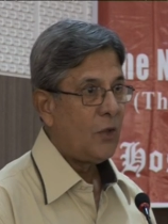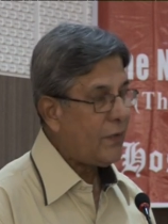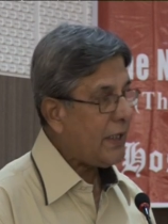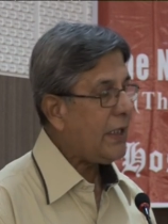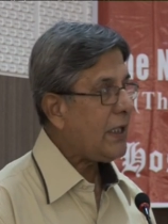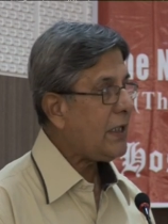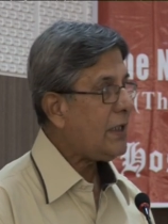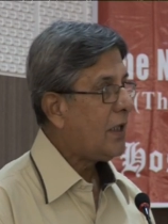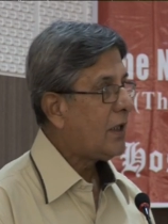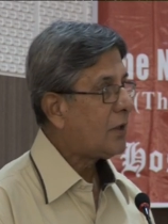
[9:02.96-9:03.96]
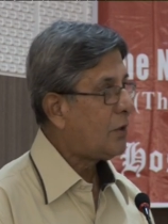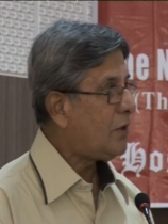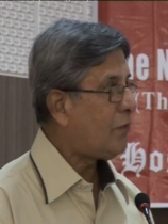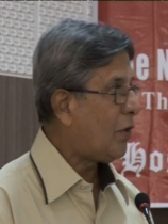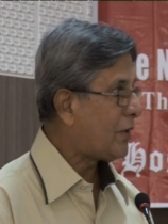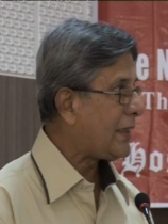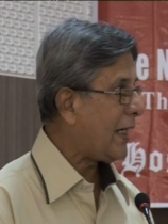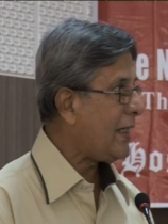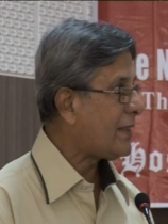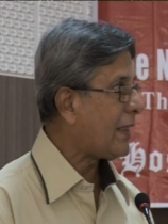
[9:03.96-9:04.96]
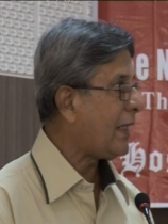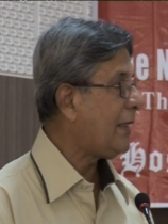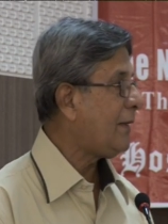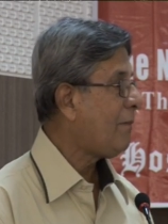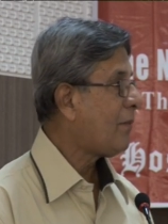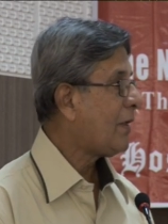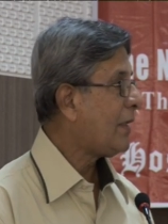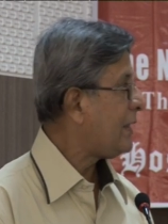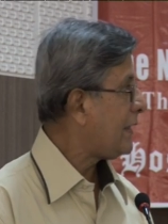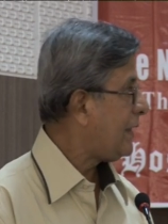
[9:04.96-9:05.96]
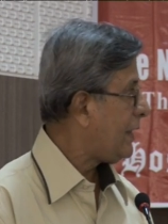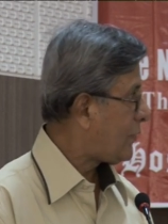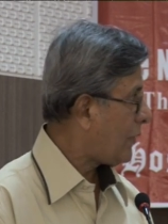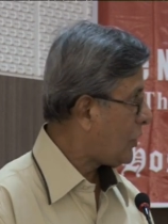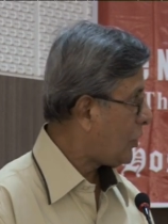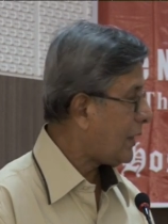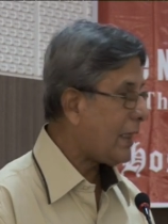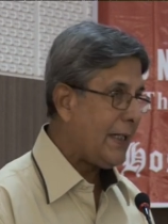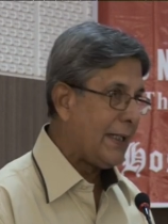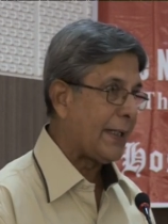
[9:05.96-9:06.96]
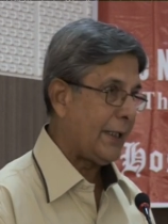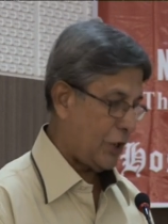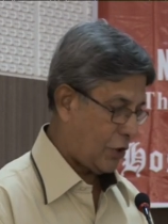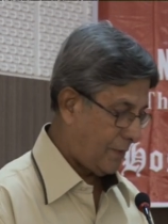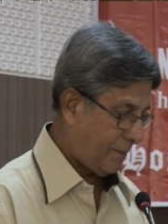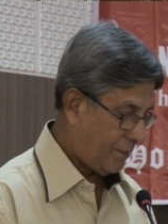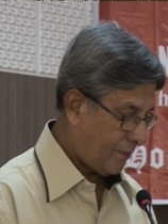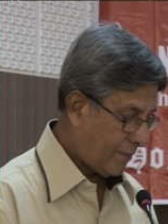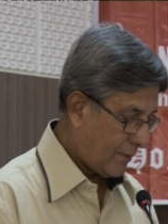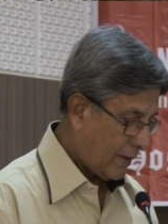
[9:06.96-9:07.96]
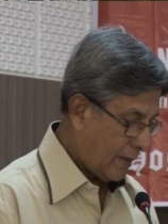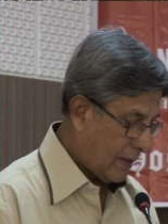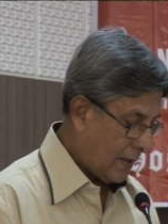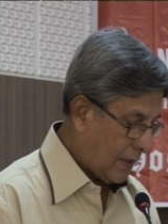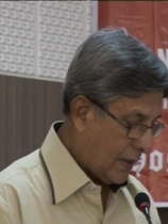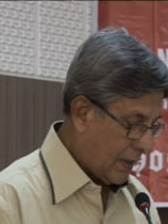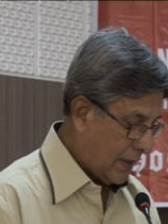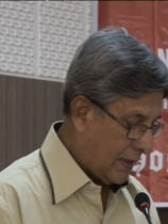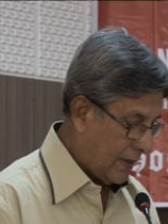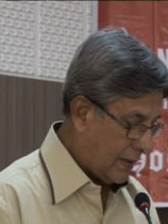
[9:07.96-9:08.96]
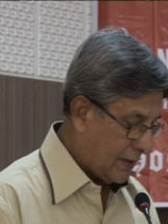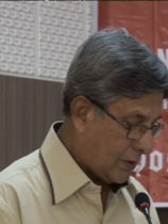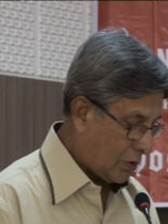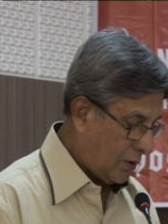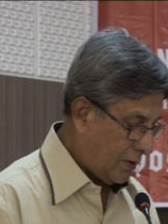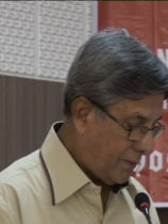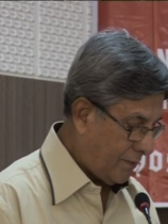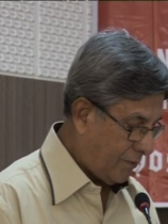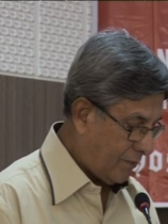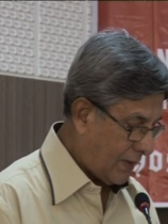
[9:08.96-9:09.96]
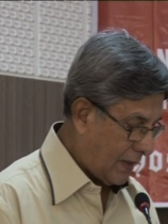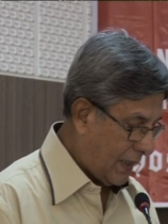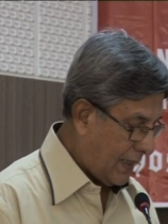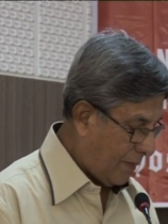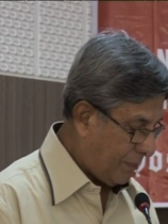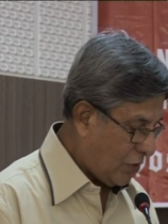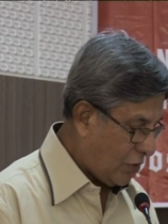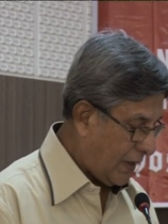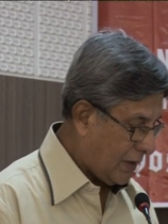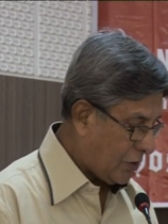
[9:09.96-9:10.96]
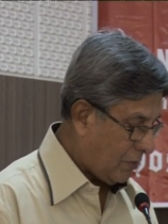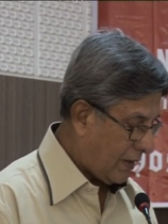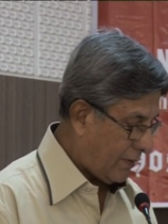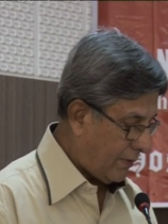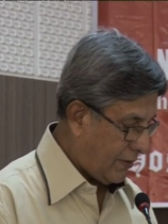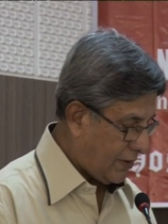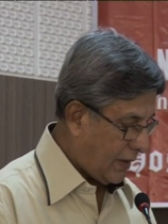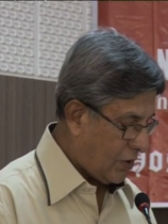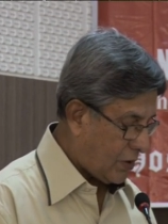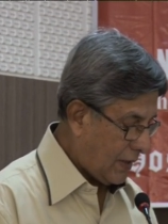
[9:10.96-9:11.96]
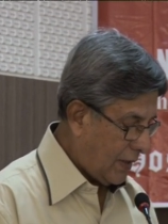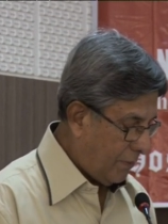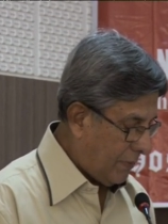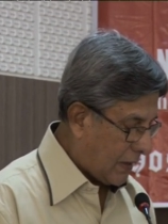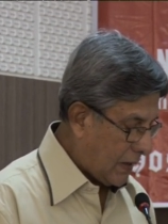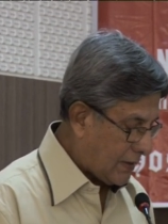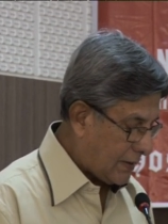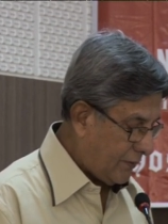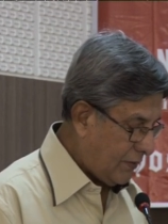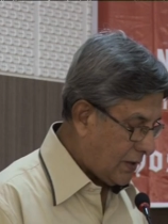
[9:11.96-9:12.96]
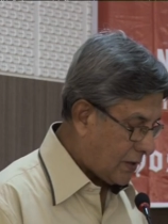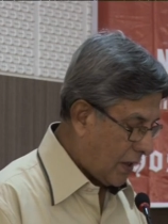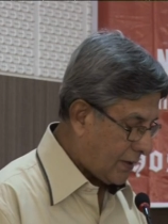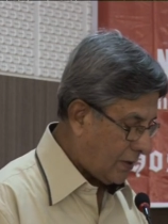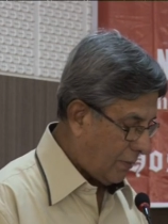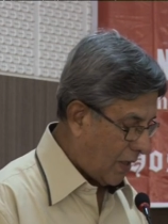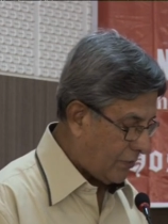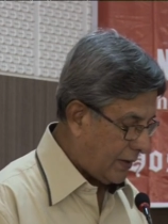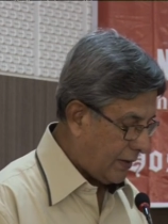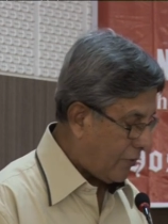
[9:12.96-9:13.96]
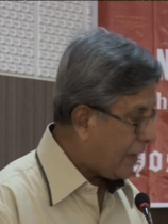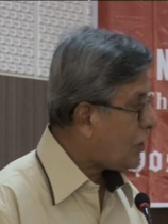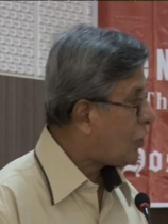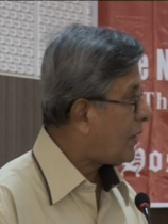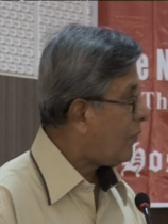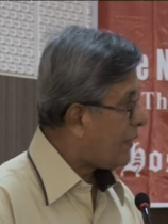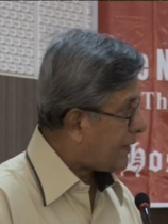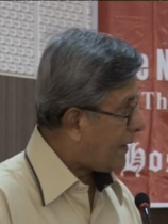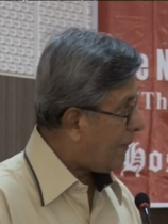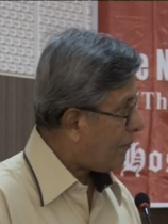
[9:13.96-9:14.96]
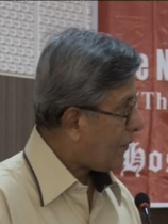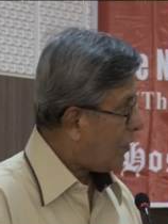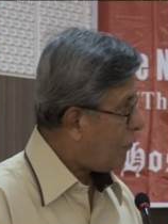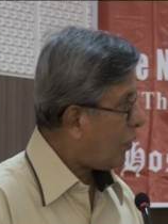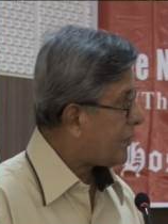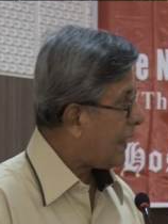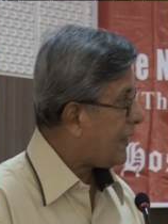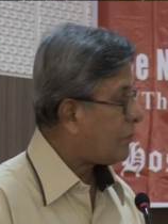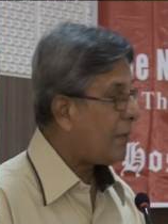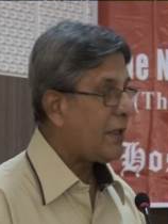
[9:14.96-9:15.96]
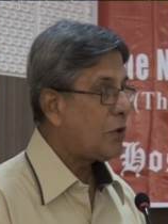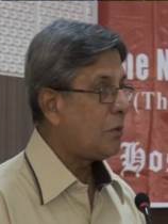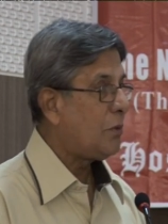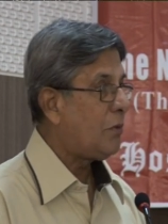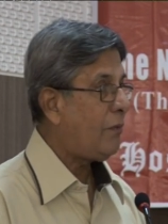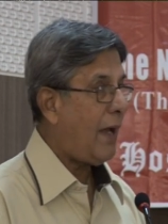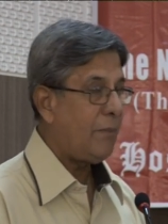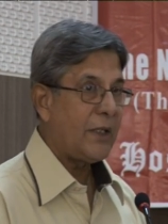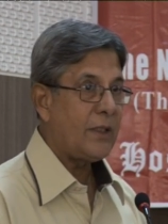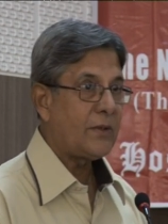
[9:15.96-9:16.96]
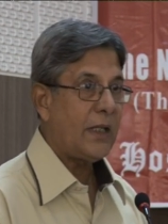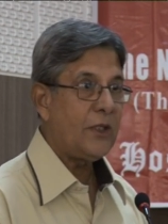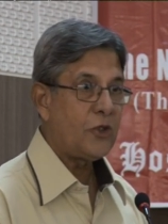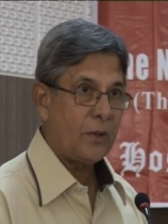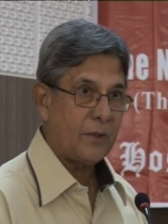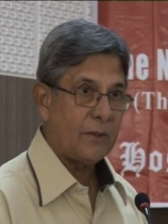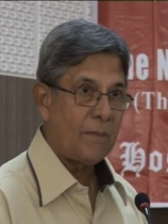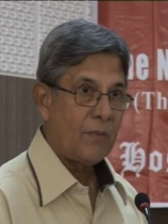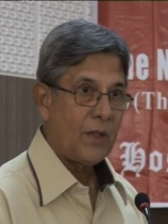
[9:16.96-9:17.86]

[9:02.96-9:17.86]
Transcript: We read good folk tales in Indian literature in English. Uh, so I appreciate your research because uh, this talks about the traditional wisdom folk tales bring to families and children.